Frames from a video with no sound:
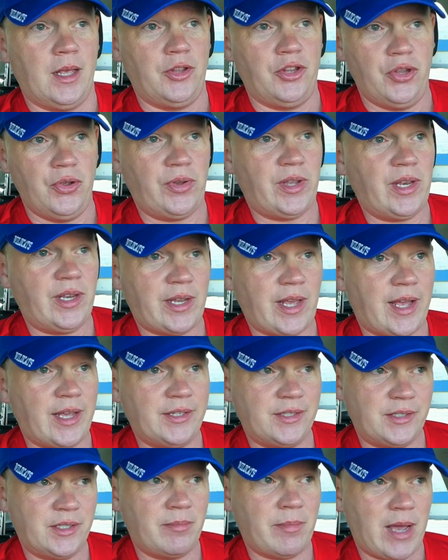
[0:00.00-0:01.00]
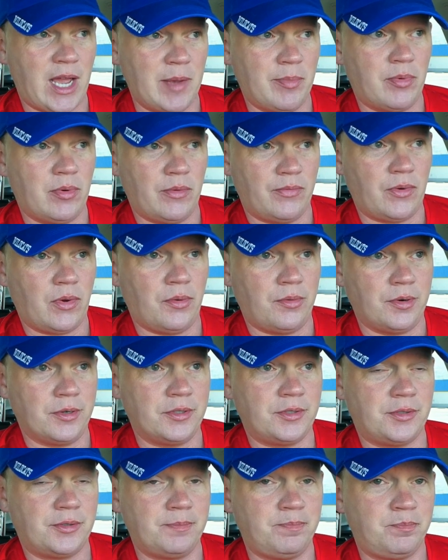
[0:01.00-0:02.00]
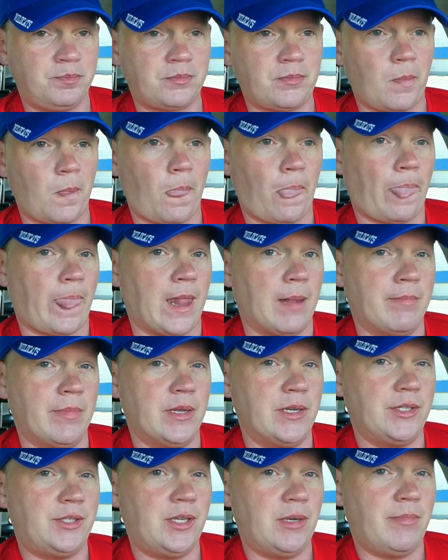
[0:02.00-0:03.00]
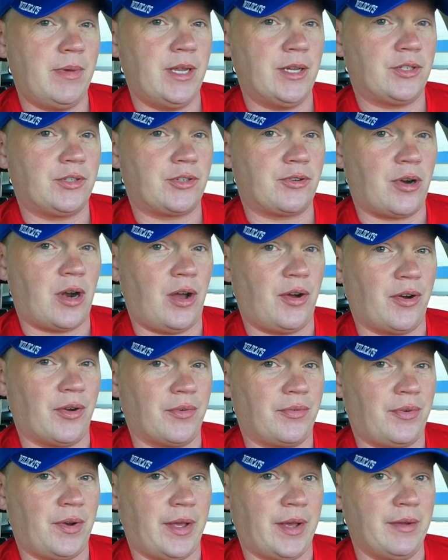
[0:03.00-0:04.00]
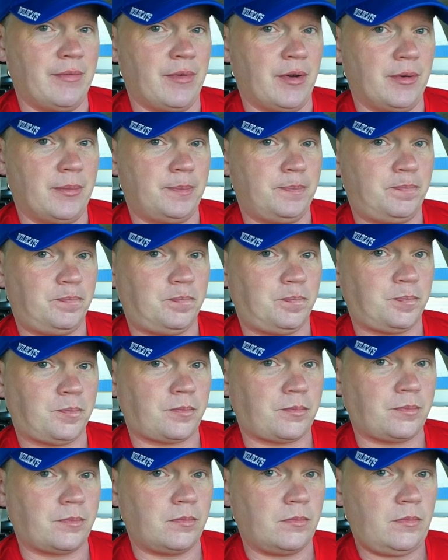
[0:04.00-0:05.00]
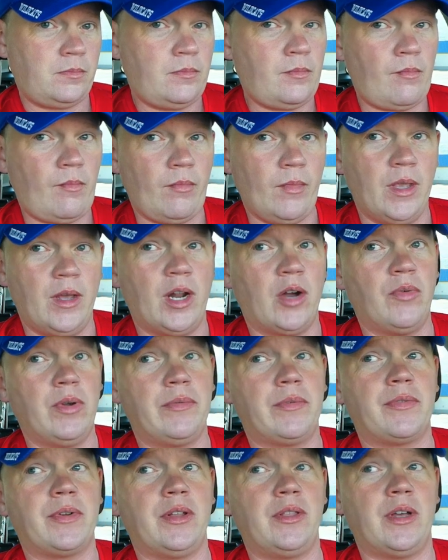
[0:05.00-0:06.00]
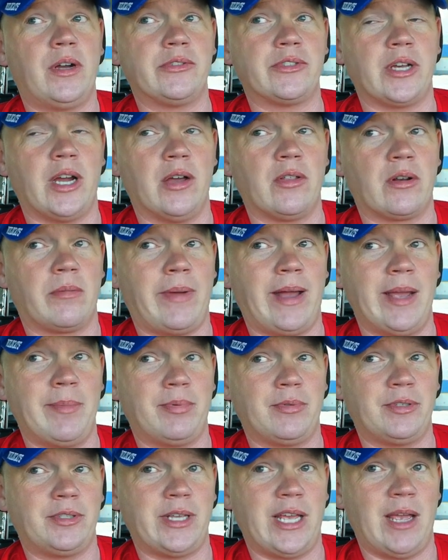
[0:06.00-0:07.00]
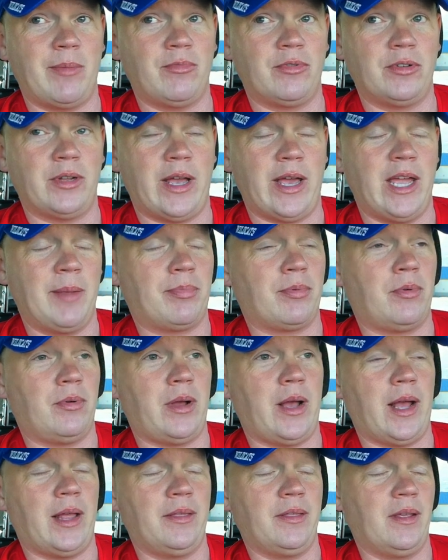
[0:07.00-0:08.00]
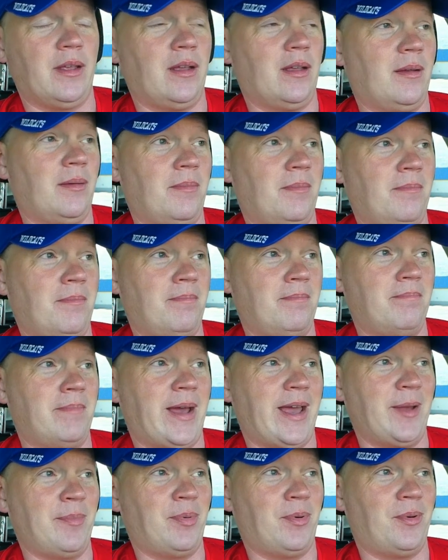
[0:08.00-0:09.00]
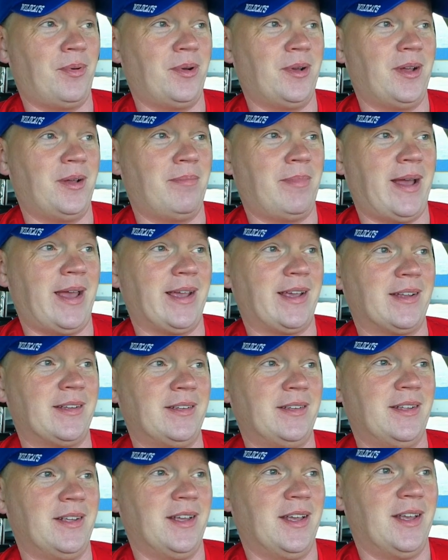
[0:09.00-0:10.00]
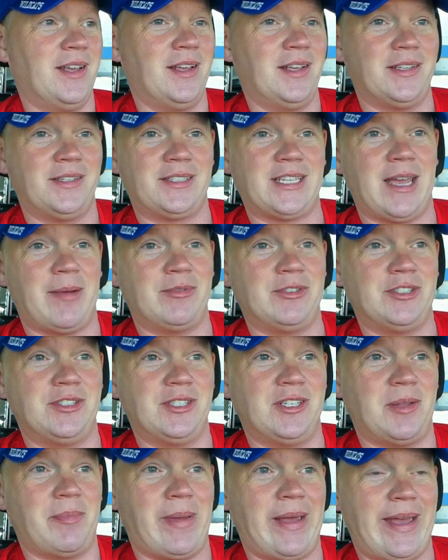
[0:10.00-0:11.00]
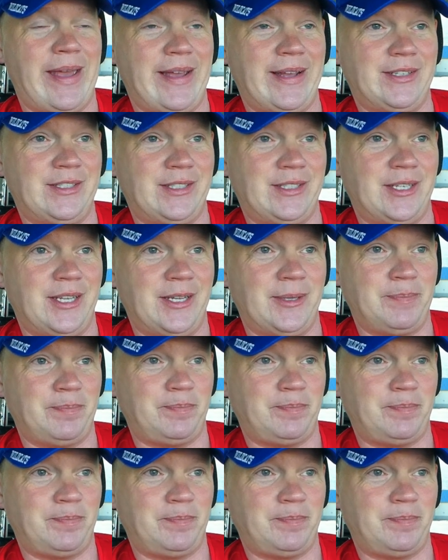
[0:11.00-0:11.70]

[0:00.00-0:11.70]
You can taste the maple, of course, but it should be a stronger flavor. You know, we reviewed those other maple sandwich, the maple bacon sandwiches in the past.